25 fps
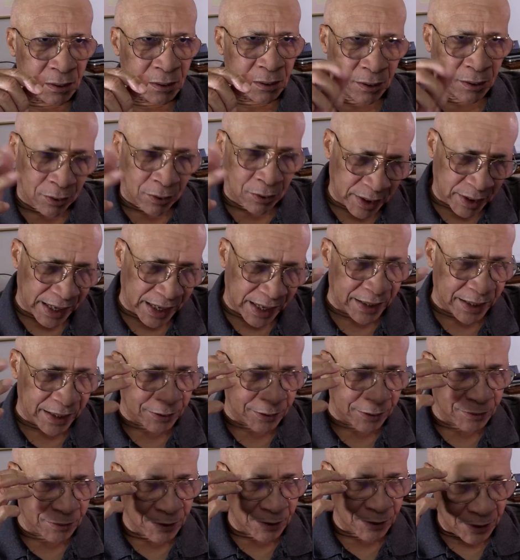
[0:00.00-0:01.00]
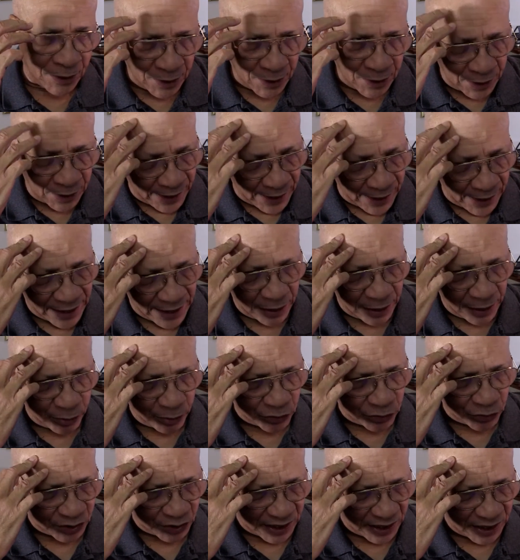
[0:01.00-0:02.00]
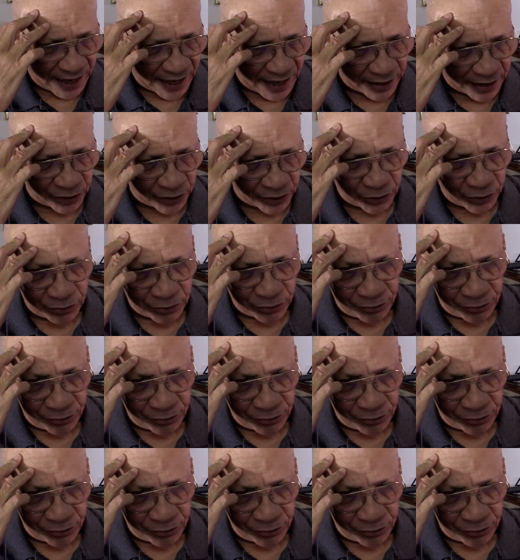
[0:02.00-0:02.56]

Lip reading: Okay. Hannah wants to say hi to you.